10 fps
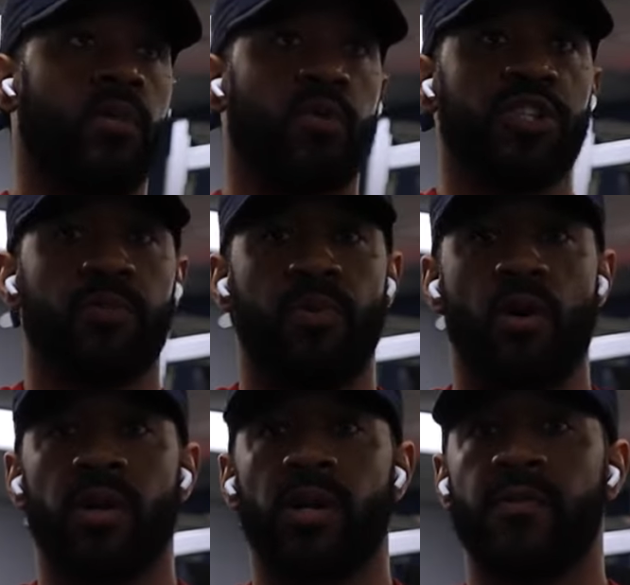which
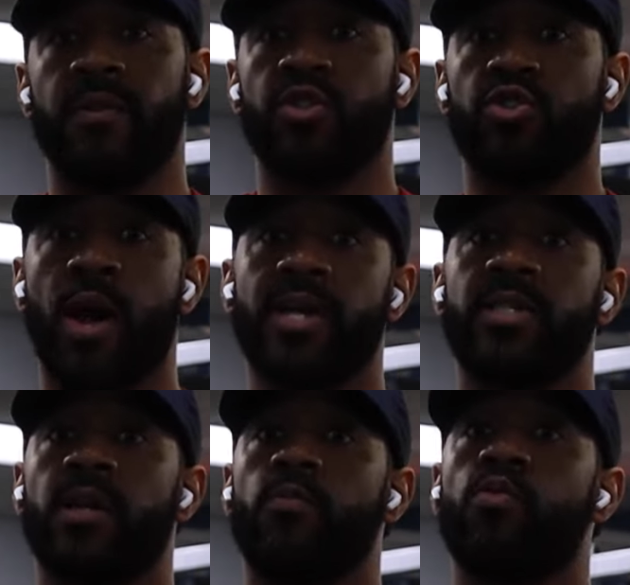part of the
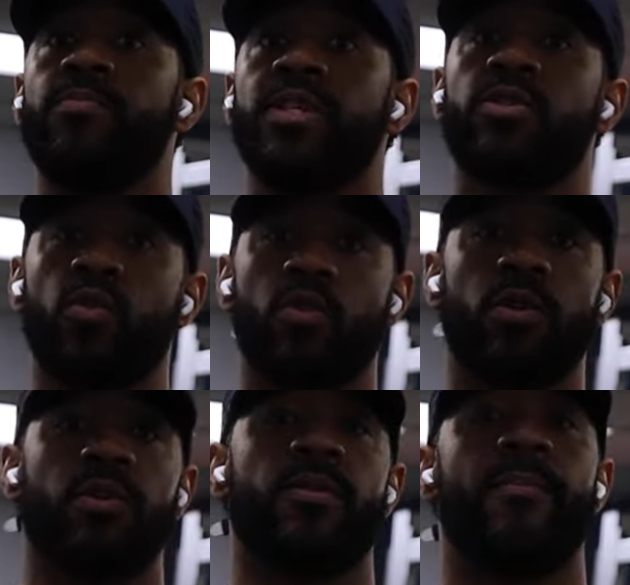tricep would be
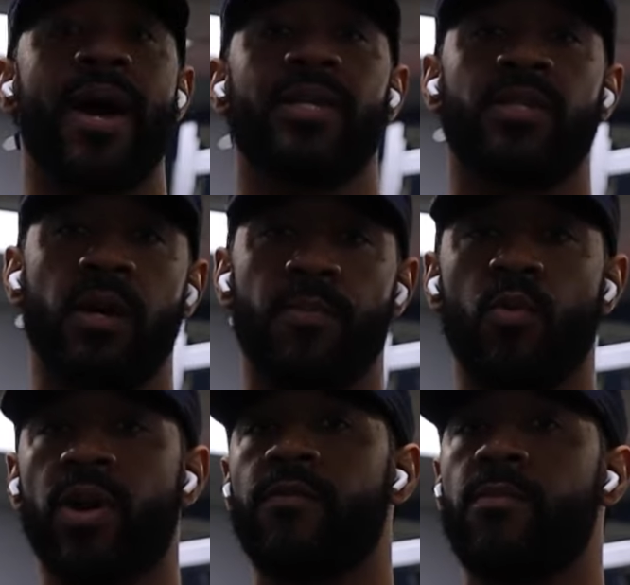sore, or the bicep,
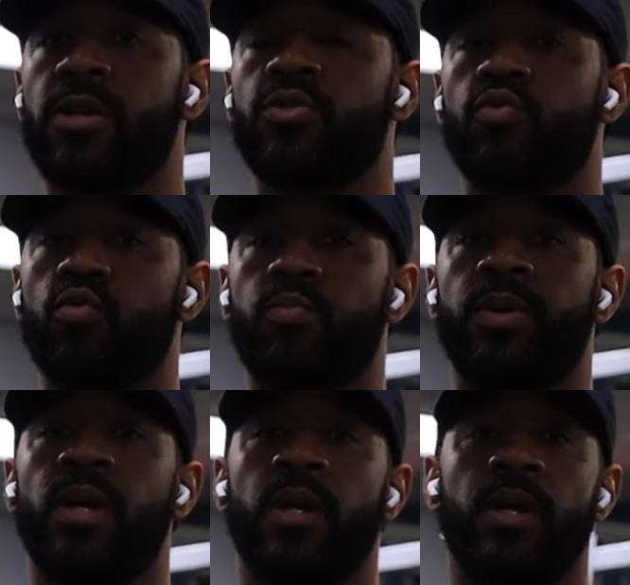or whatever muscle group
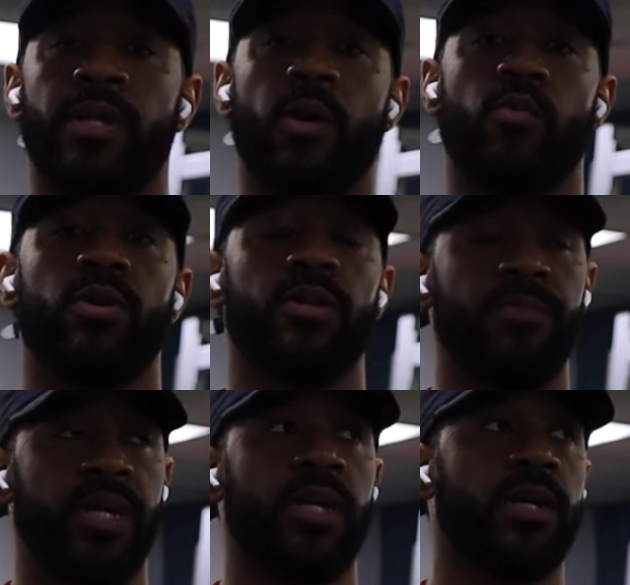that
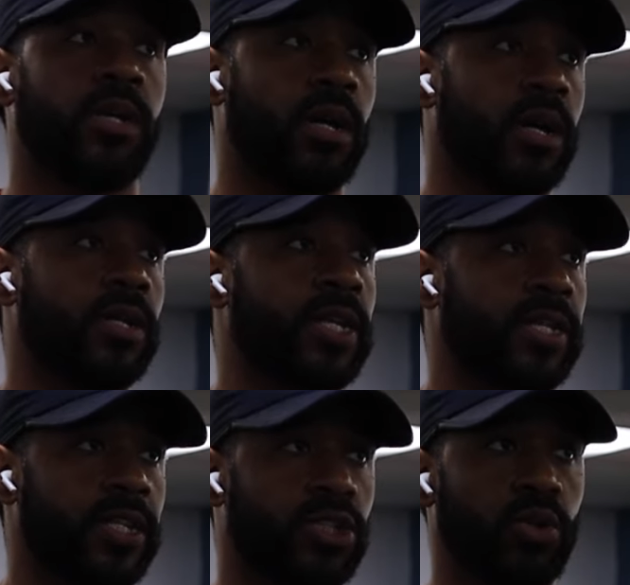would be,
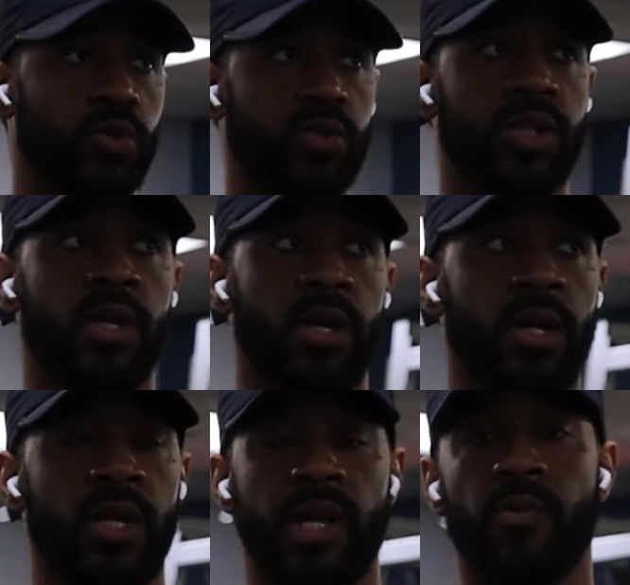that they chose,
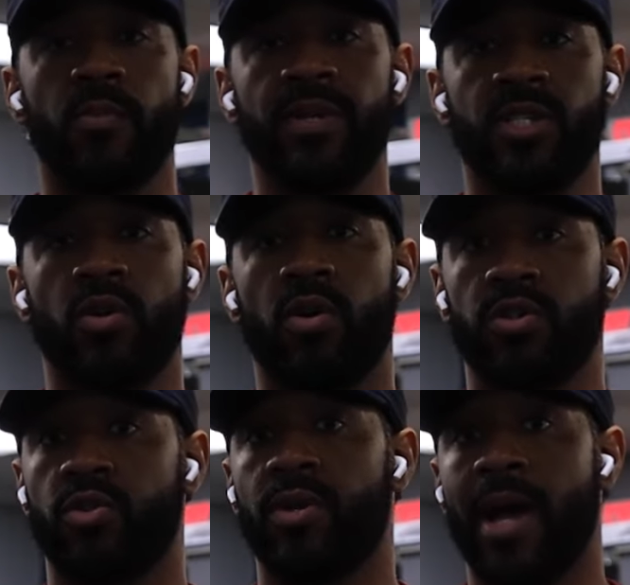that would be
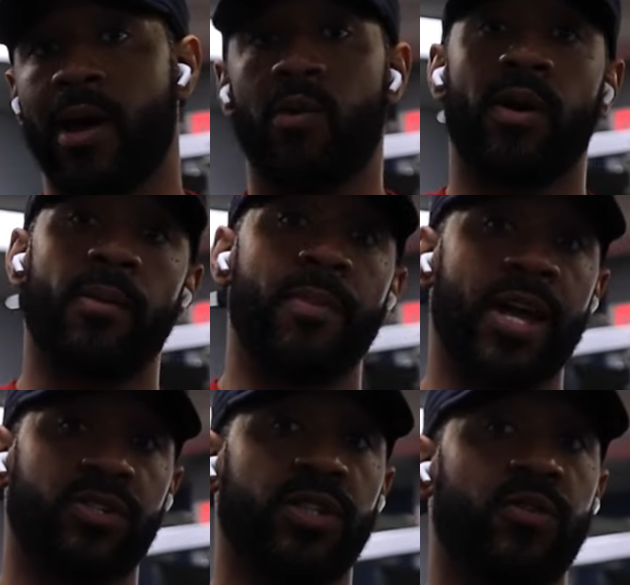sore. So now I'm
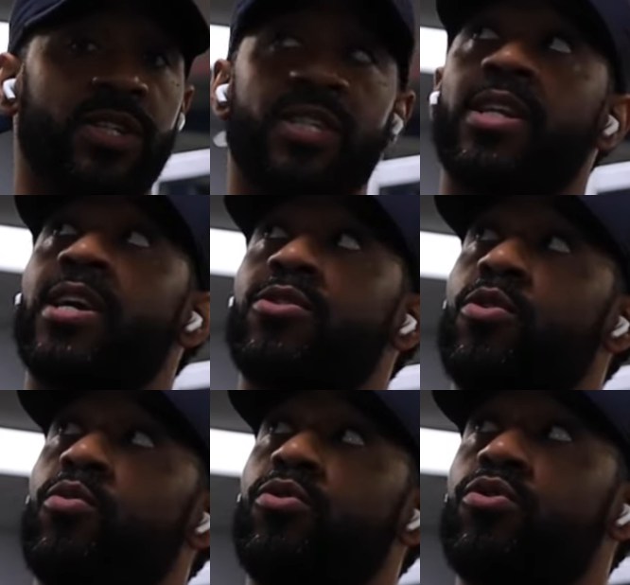actually going to see that.
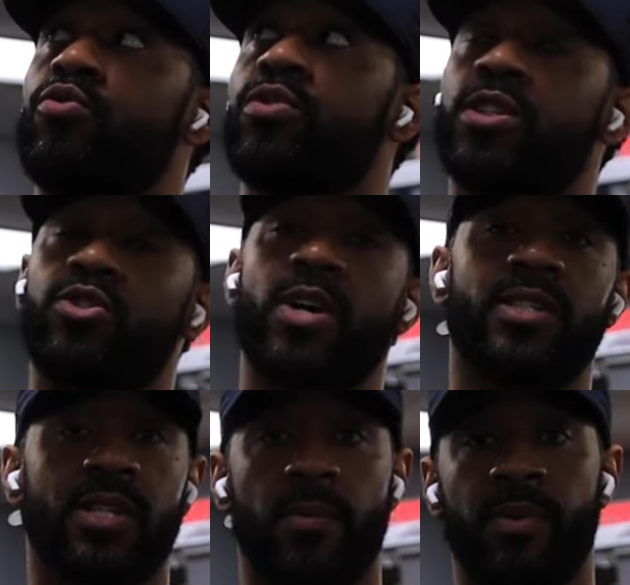So choosing the
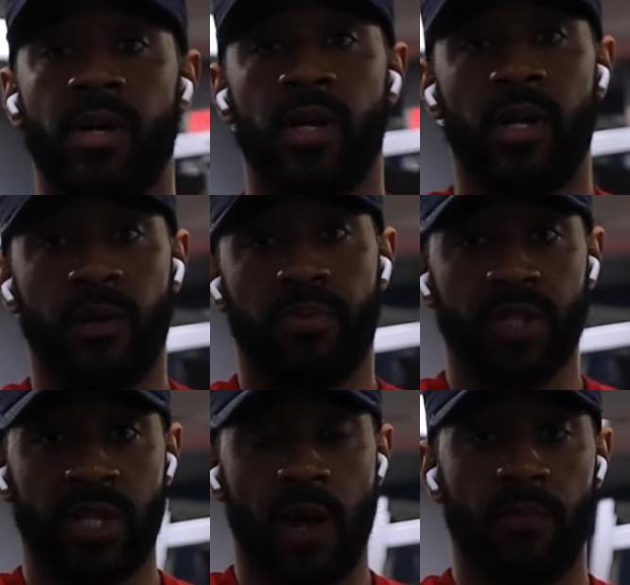tricep
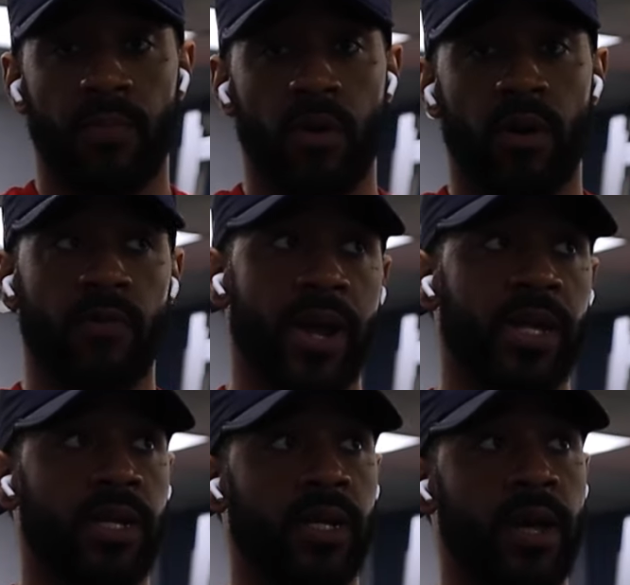pushdown bar,
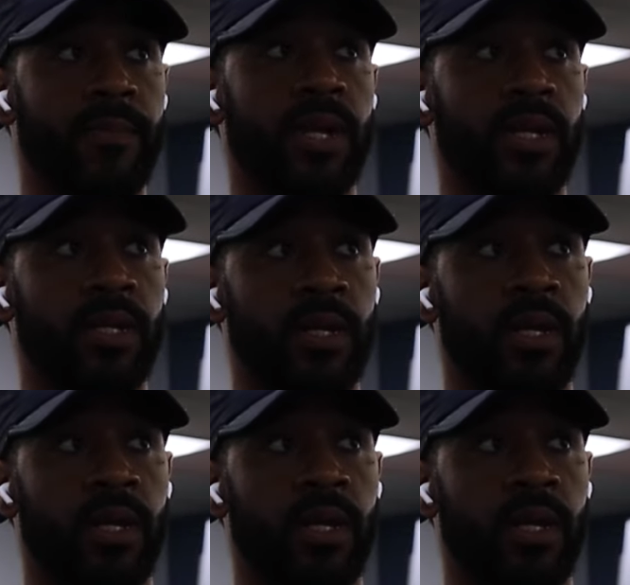right? I mean,